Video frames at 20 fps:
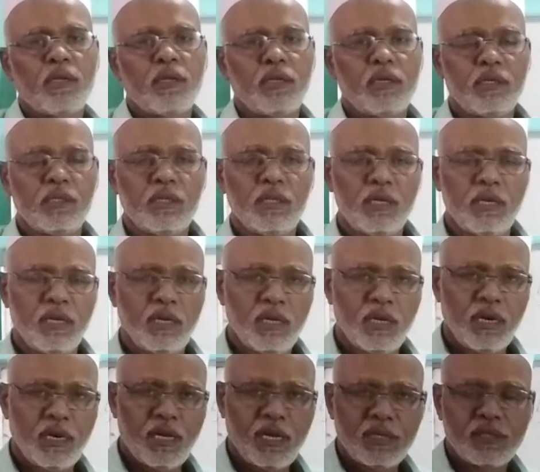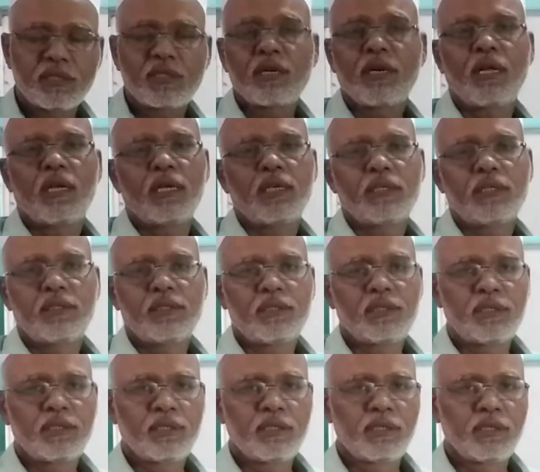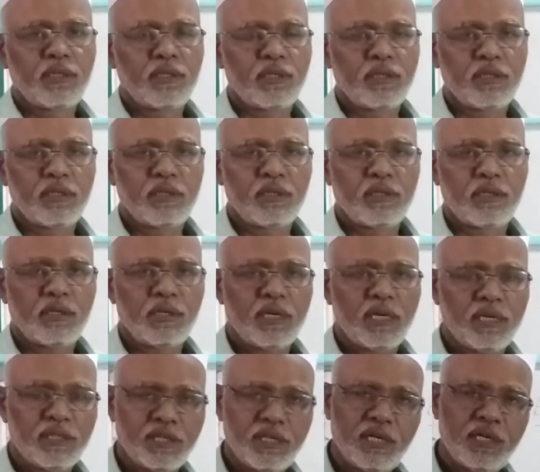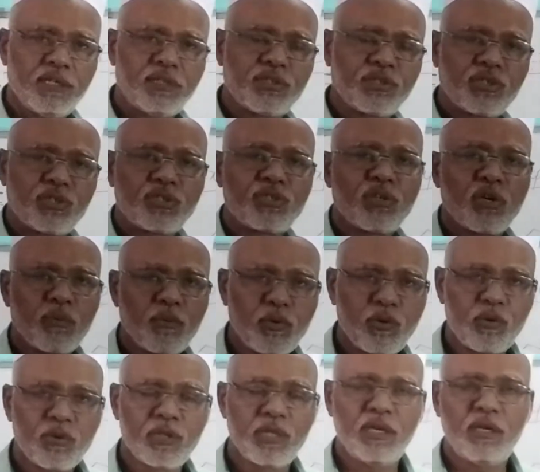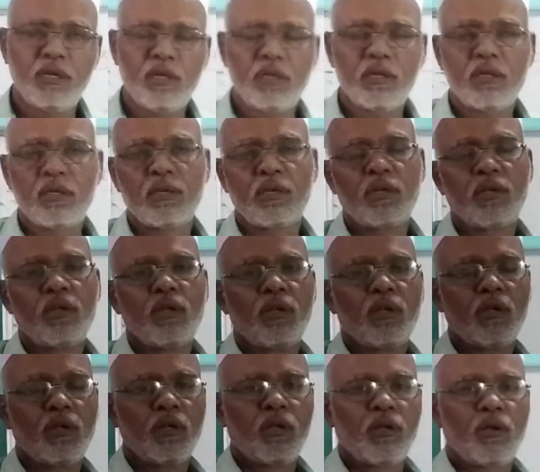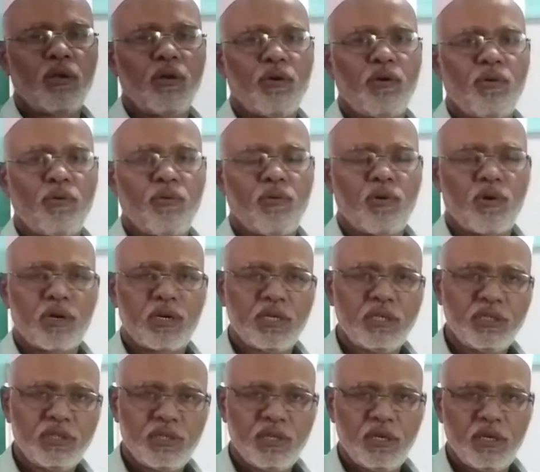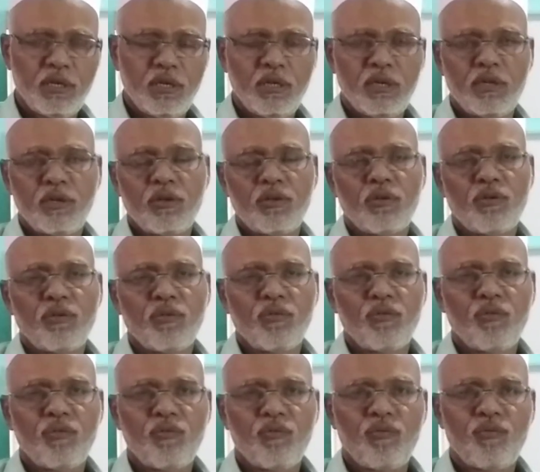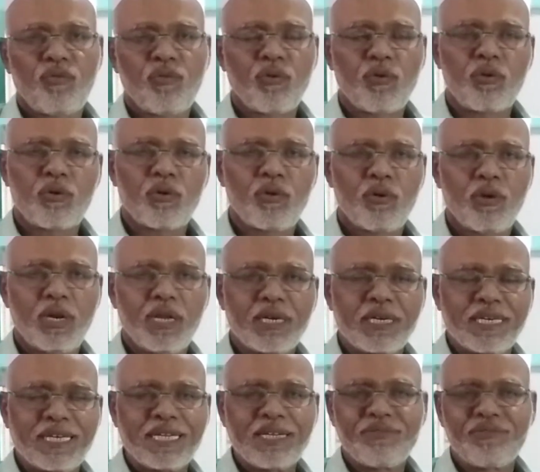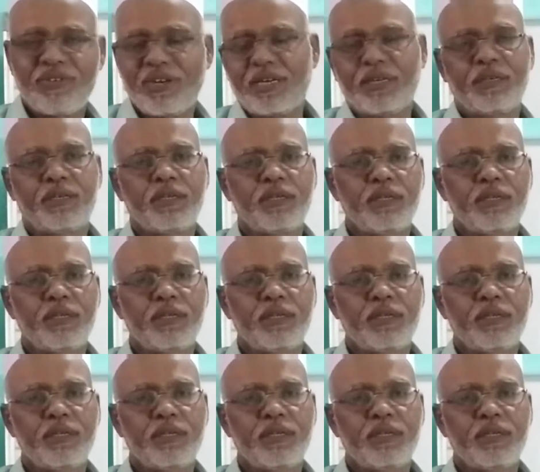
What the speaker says: In the last class, as I discussed about what is the photoelectric effect.